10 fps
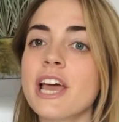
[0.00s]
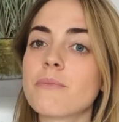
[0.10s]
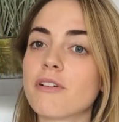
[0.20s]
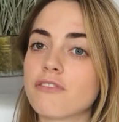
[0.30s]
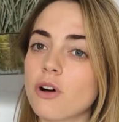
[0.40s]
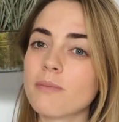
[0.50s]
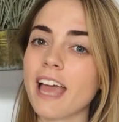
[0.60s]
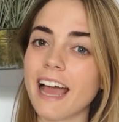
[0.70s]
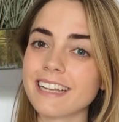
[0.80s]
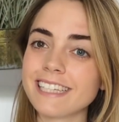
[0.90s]
Perform the
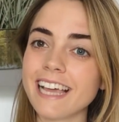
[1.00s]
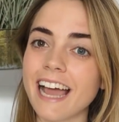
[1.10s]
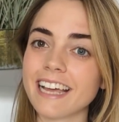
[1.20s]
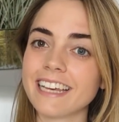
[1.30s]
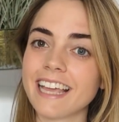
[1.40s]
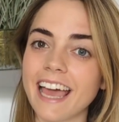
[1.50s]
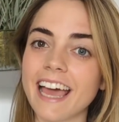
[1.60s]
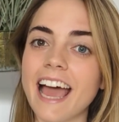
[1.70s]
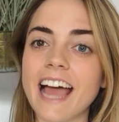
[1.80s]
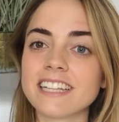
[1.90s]
anti-acne
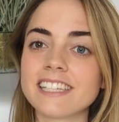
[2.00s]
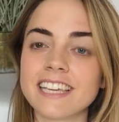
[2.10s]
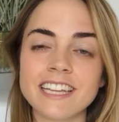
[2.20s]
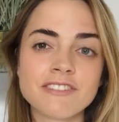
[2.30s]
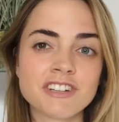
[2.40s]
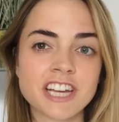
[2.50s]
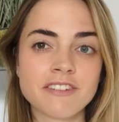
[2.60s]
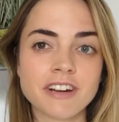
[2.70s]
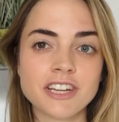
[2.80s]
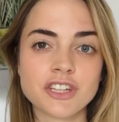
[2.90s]
care and skin
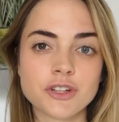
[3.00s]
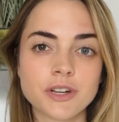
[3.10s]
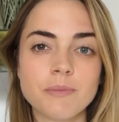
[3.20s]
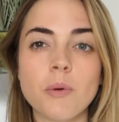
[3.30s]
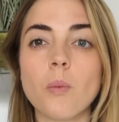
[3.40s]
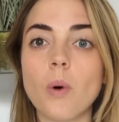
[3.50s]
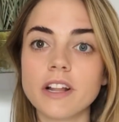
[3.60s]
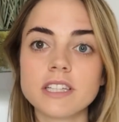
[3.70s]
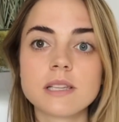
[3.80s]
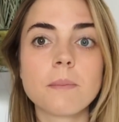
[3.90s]
regeneration treatment
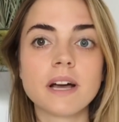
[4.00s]
once